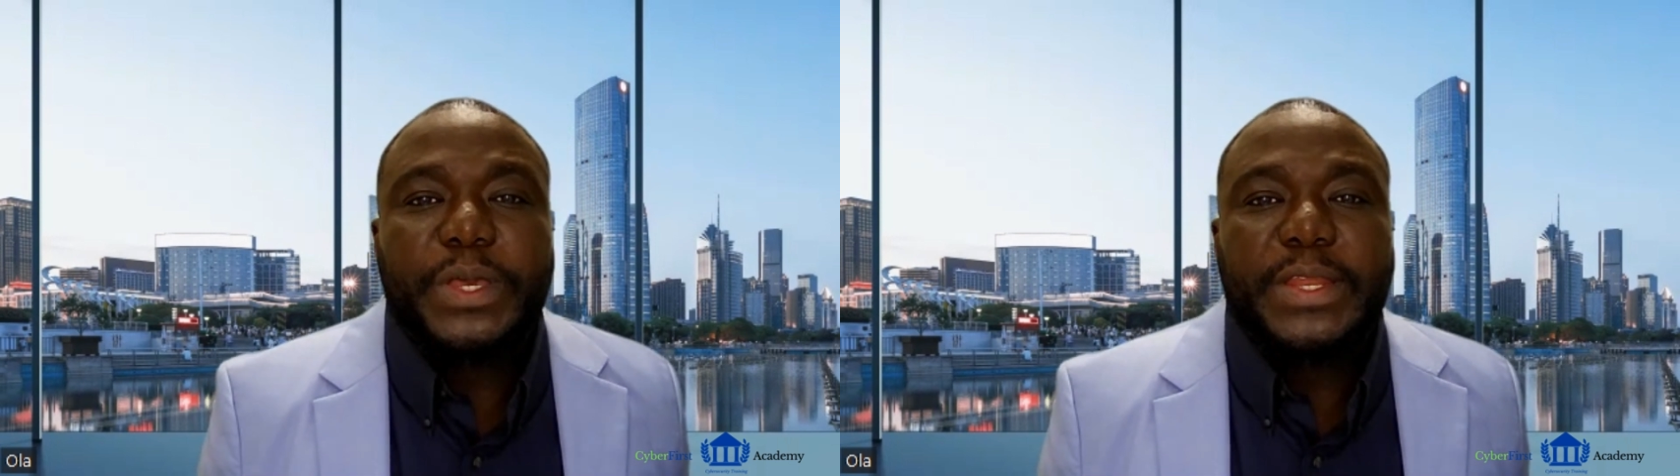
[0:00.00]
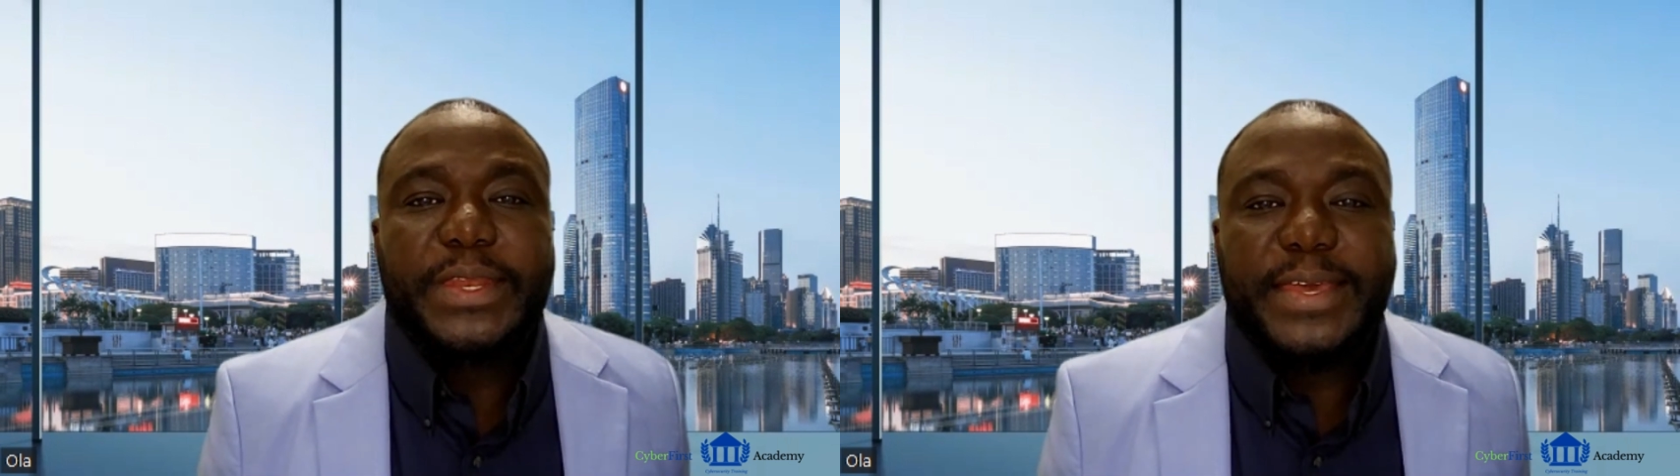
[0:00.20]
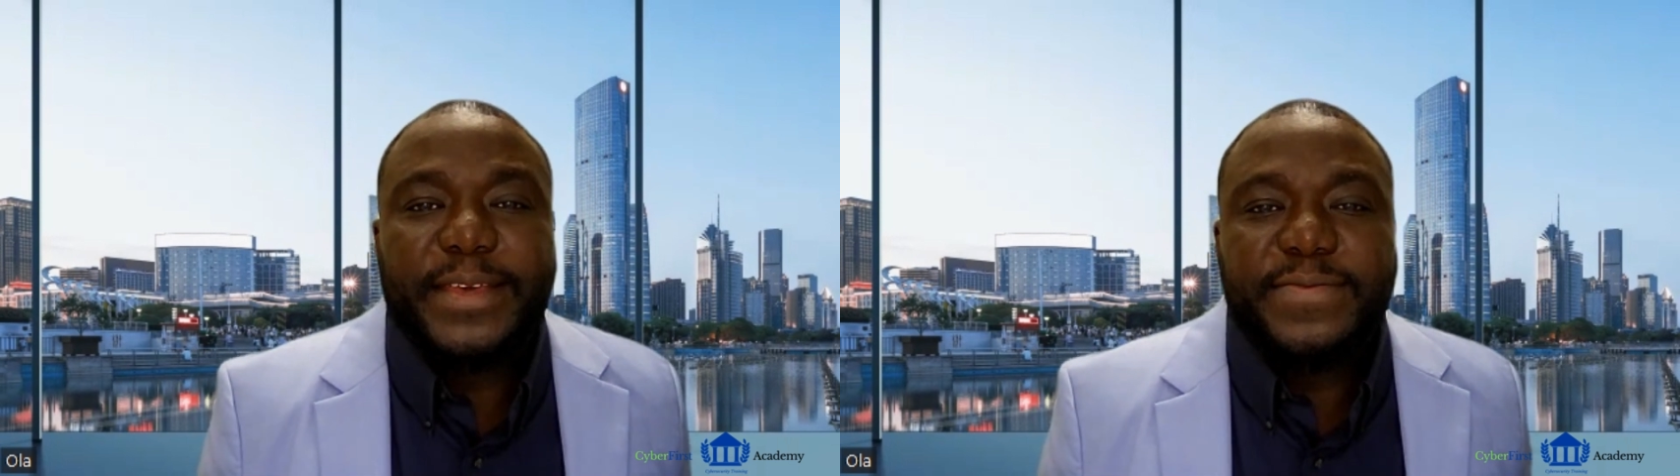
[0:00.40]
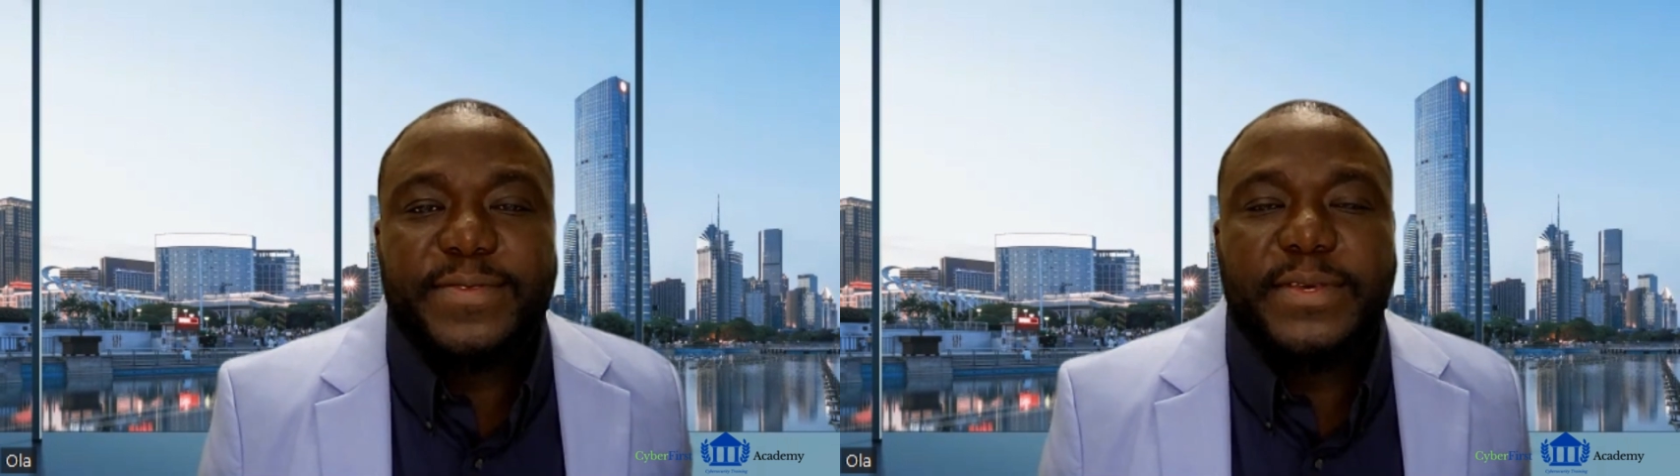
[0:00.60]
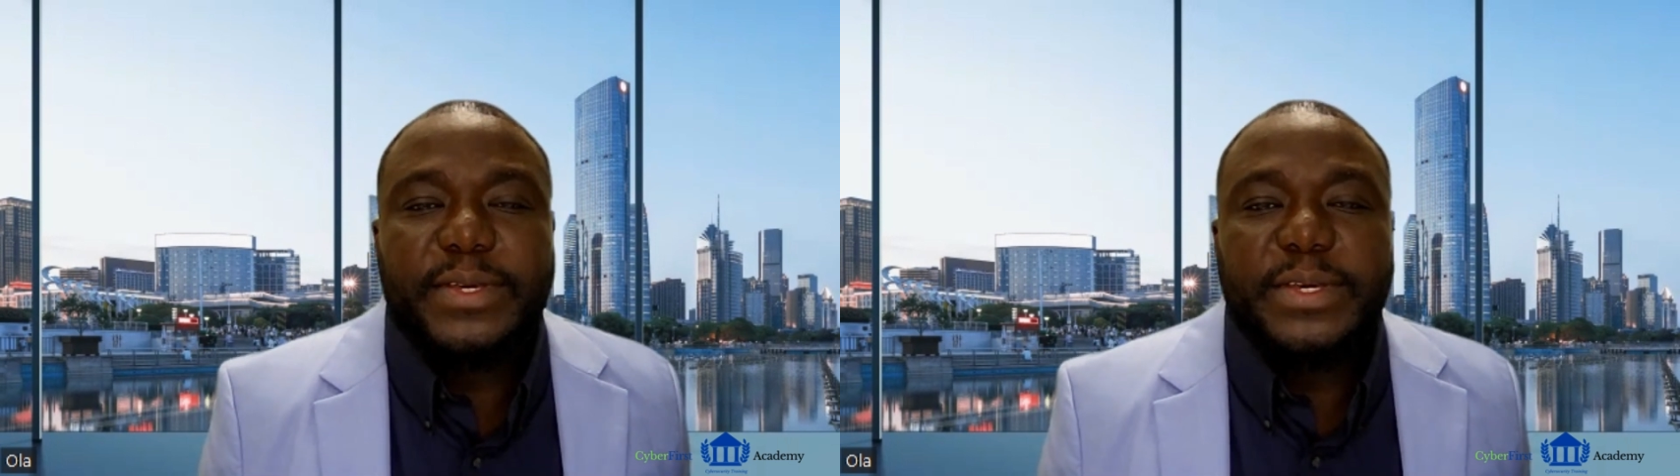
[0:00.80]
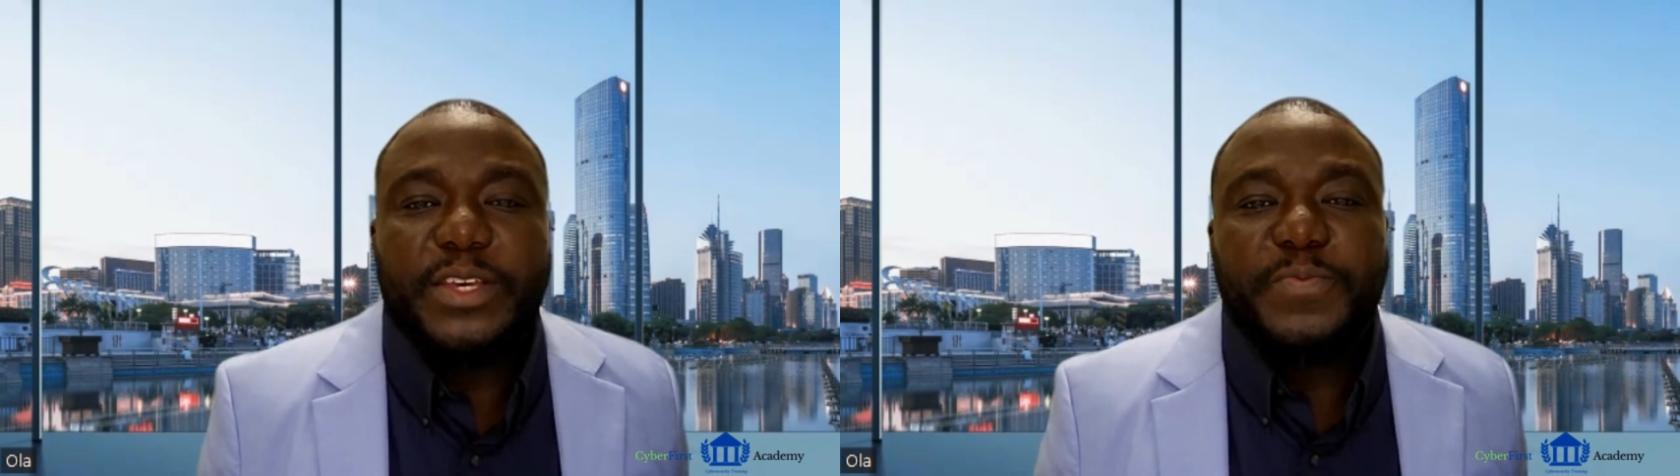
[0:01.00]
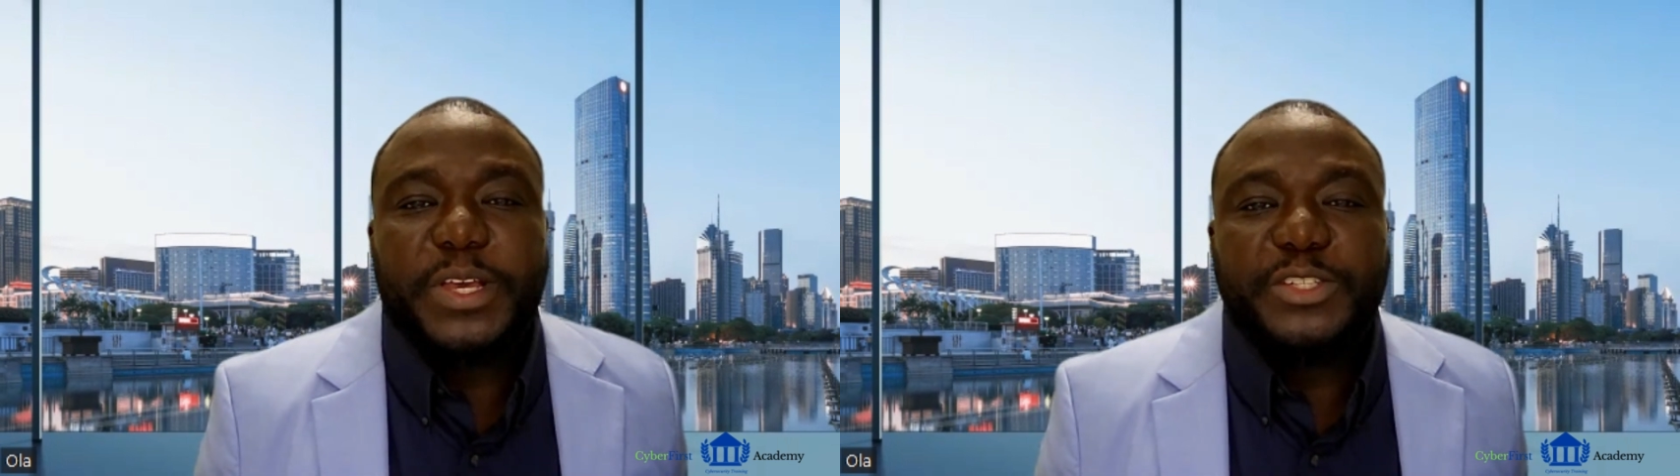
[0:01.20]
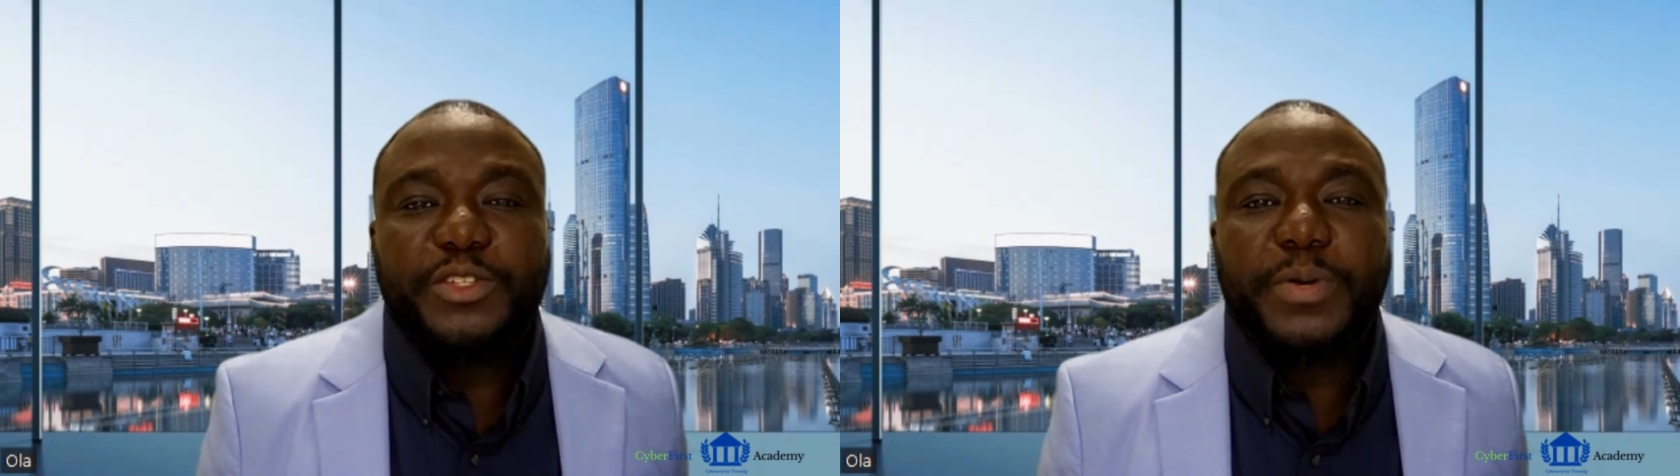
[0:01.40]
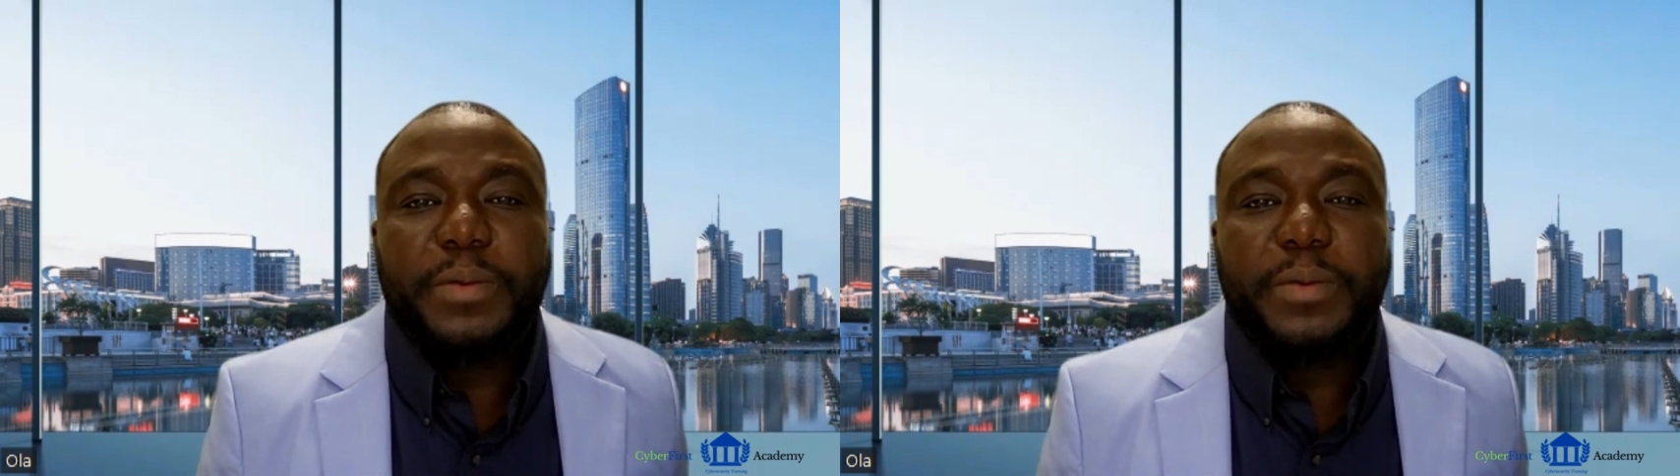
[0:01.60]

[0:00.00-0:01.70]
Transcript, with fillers: NIST special